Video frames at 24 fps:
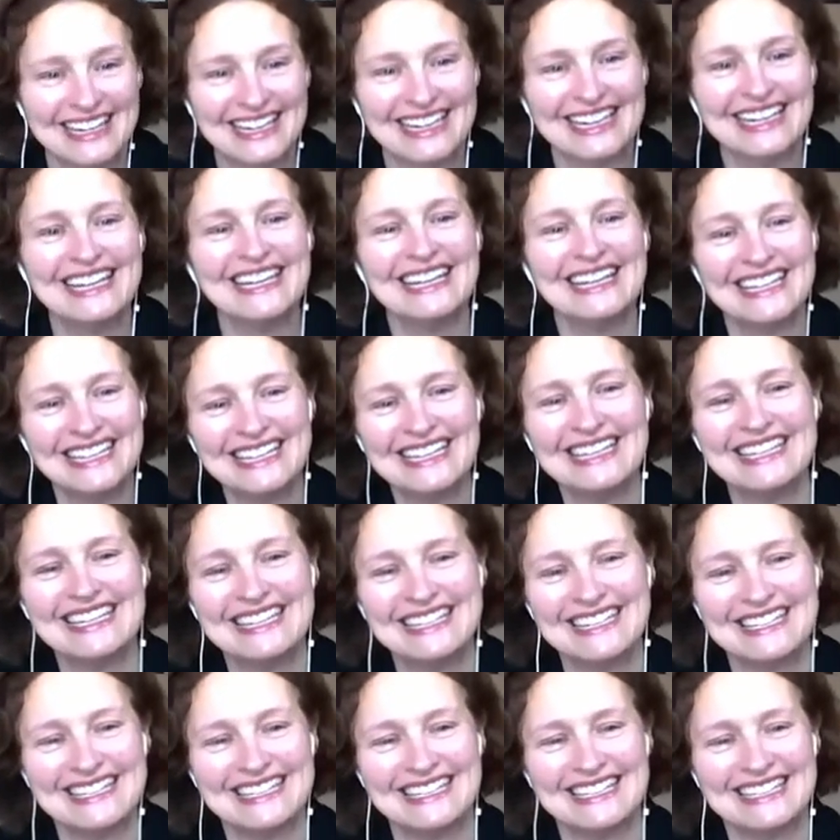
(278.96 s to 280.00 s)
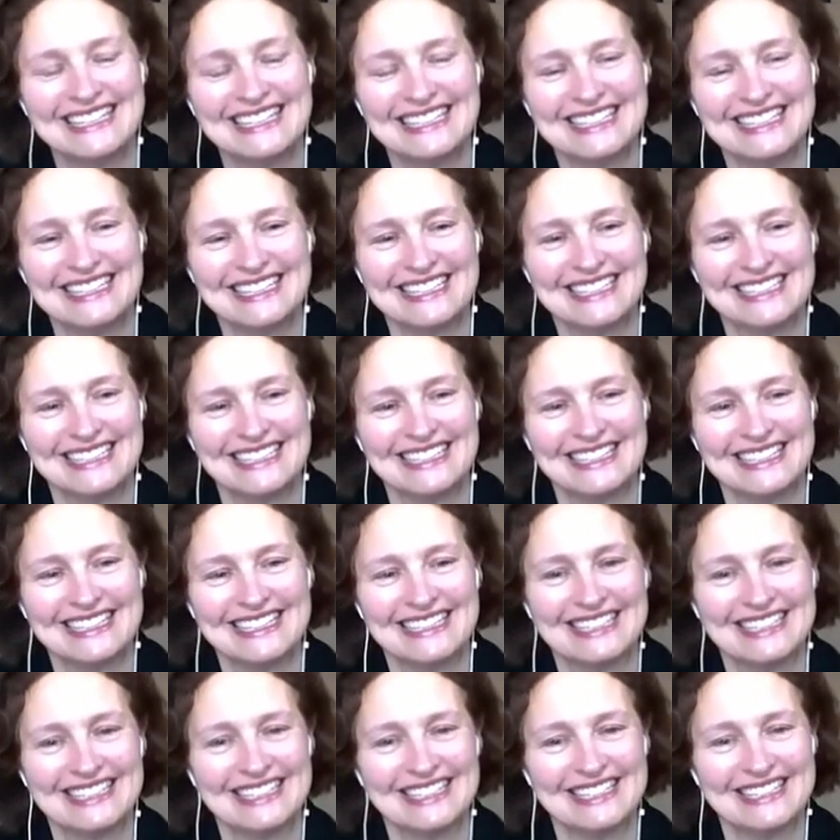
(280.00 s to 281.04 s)

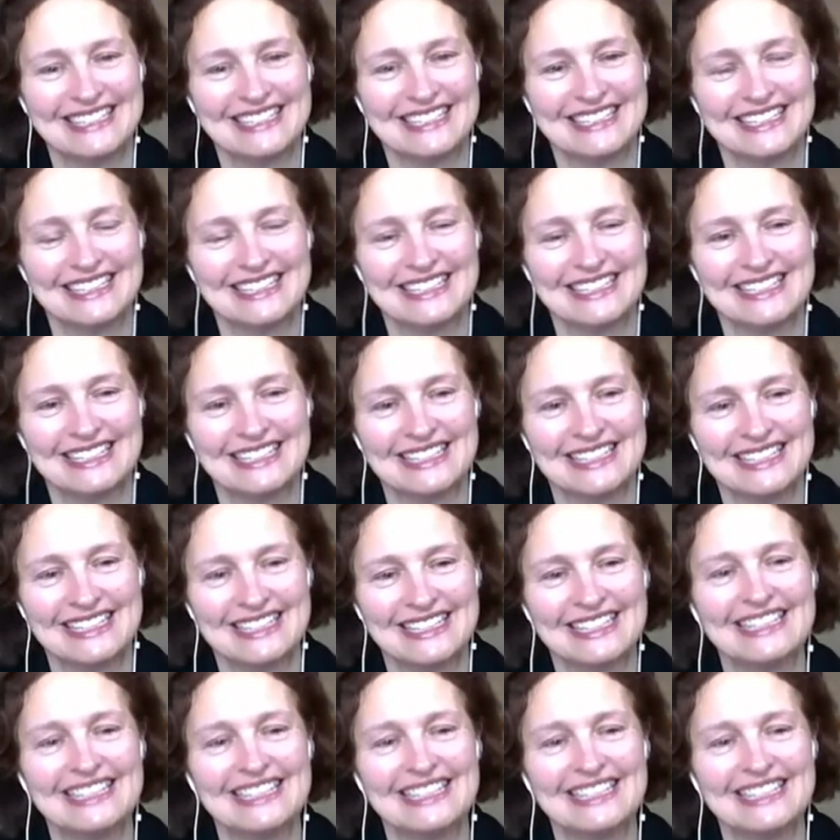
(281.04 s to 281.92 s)
(not speaking)